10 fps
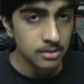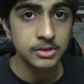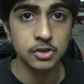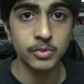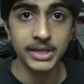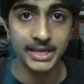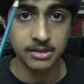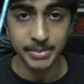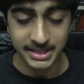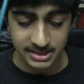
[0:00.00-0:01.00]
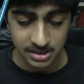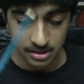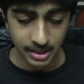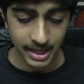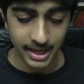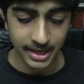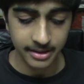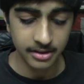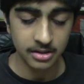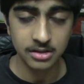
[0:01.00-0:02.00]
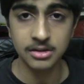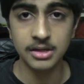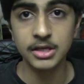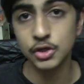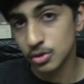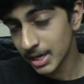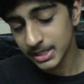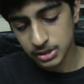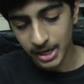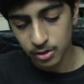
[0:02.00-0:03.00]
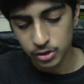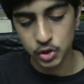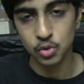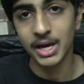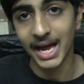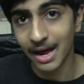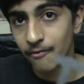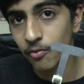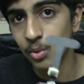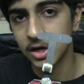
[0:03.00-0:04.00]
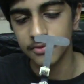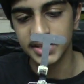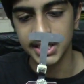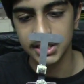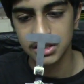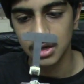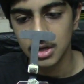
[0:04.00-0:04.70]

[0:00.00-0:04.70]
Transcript: So we'll take the pencil, and you guys, I know you don't have one of these,